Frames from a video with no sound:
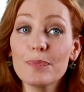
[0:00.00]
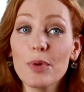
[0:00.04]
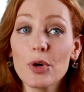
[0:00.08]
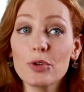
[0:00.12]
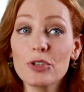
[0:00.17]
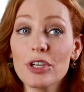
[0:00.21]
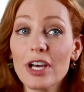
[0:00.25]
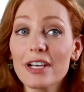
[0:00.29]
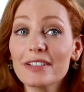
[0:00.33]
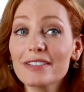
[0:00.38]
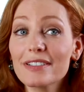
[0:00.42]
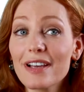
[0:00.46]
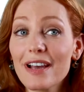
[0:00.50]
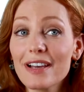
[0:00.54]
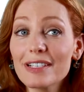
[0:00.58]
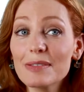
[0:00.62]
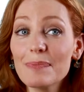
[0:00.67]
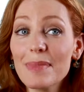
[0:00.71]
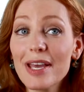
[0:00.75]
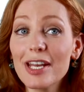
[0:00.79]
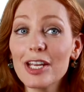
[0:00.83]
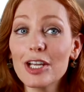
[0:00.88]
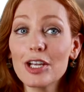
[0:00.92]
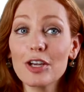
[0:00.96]
Botox
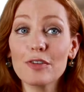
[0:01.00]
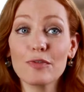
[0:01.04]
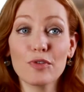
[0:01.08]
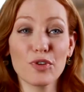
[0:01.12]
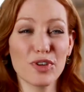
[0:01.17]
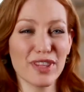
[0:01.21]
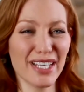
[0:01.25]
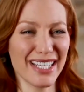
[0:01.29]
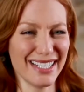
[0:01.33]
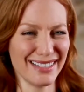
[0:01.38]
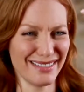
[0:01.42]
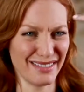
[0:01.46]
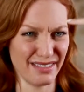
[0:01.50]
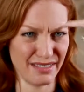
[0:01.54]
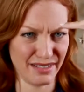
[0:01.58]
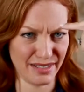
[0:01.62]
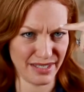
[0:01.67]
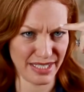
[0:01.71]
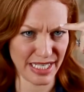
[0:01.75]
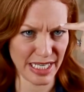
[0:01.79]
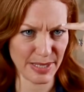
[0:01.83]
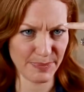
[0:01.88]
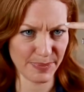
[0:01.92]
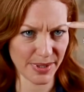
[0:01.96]
Cosmetic for these
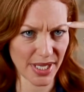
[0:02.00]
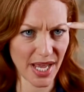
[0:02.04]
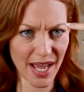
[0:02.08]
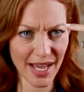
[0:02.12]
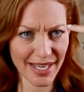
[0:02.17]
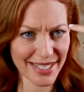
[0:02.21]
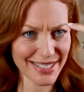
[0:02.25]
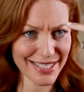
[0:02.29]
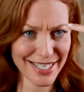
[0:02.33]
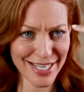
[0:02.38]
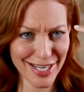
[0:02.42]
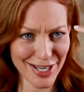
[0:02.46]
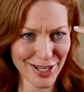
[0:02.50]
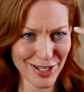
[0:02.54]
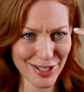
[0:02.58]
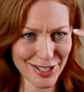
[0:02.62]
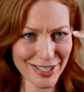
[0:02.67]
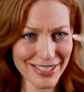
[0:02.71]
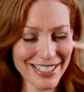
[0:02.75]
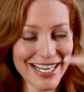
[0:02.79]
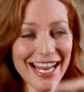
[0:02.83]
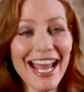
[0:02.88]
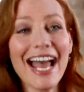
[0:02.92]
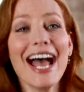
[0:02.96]
deep lines here,
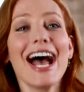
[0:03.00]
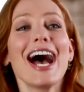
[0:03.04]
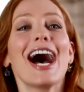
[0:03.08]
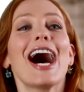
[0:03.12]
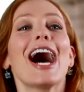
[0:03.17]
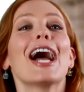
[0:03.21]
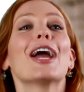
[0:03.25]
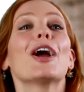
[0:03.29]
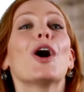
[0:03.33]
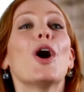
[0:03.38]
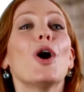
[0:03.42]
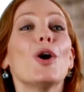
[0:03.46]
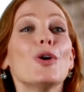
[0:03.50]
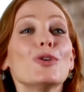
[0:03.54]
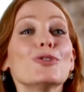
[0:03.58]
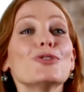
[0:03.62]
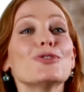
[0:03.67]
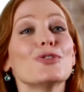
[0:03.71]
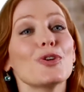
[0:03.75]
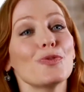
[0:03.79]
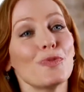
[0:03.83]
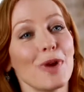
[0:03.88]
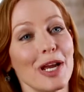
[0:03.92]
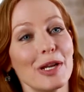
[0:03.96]
I
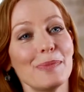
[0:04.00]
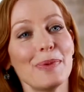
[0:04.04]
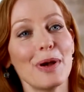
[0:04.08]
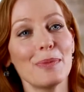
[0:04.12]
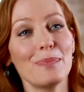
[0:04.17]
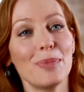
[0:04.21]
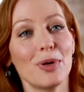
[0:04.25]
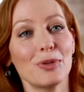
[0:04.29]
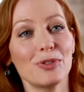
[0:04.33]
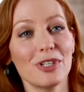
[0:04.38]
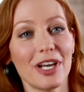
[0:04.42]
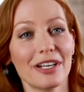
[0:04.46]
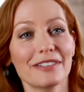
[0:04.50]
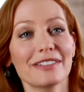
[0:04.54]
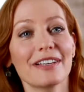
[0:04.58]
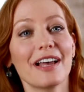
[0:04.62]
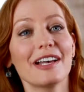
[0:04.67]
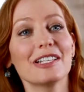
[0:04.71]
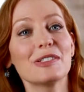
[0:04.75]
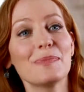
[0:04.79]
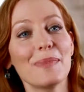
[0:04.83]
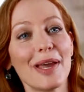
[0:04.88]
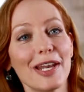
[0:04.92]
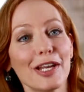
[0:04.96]
also write about Botox
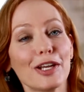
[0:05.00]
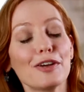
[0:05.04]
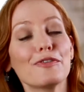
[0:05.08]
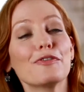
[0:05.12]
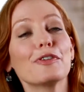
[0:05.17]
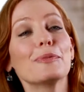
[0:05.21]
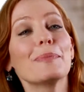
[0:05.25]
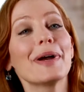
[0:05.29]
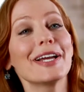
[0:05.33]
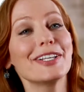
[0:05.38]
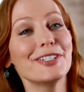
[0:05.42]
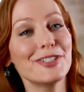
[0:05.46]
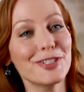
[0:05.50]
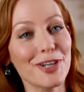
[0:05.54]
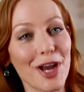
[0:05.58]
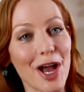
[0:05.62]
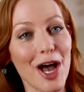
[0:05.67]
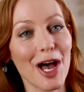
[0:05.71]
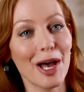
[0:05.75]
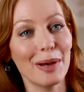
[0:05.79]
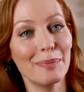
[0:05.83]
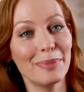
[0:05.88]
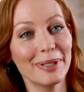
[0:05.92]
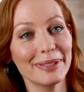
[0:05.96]
Cosmetic for my
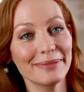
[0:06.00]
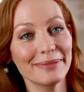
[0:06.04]
job.